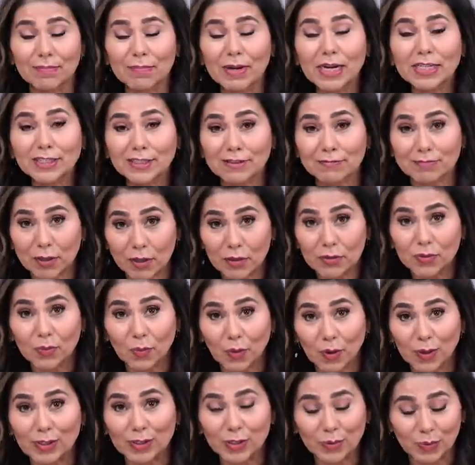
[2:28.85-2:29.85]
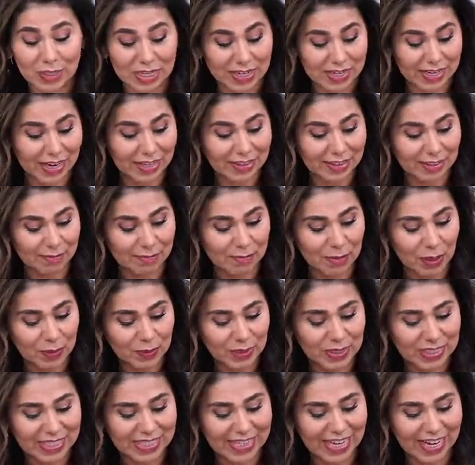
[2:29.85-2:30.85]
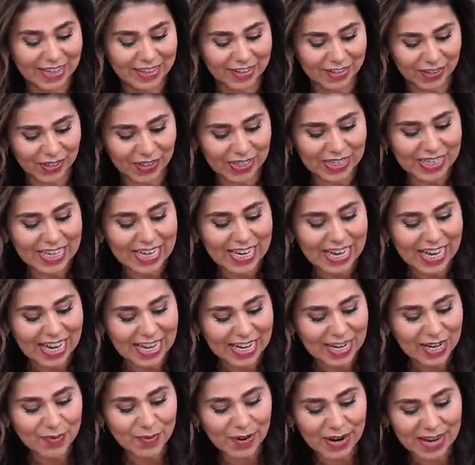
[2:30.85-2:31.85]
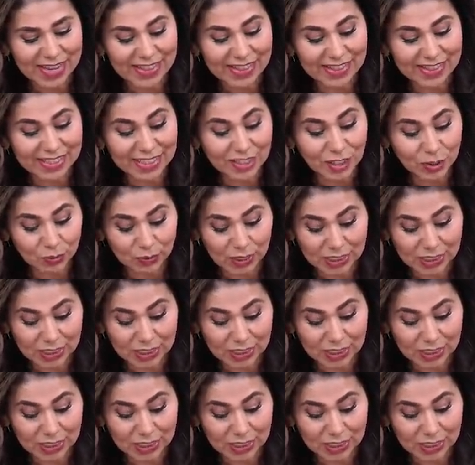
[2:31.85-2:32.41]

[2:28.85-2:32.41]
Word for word: the best of both worlds when you get them both together. Anyway, this